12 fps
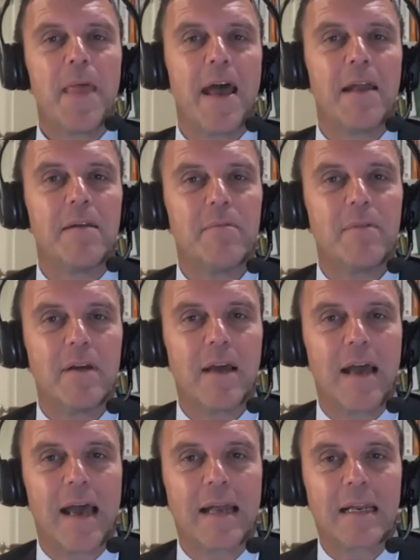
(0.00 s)
and
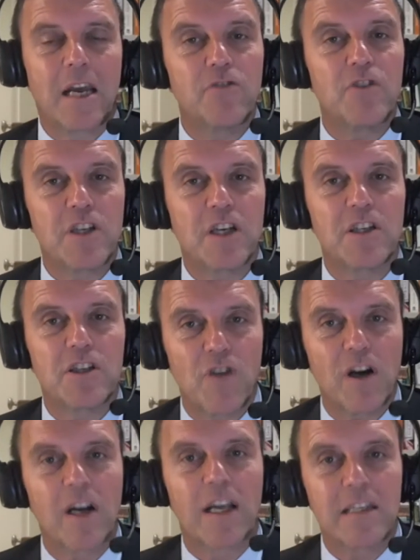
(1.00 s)
countries are
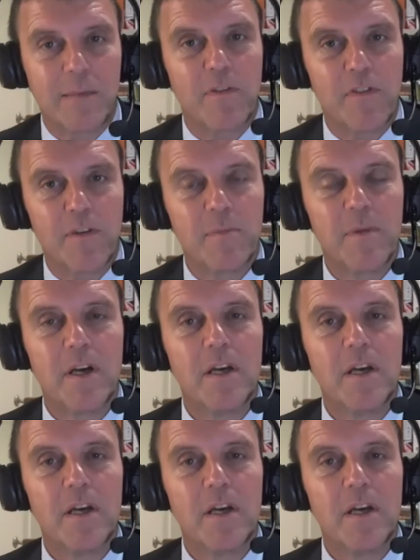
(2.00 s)
struggling, some of them,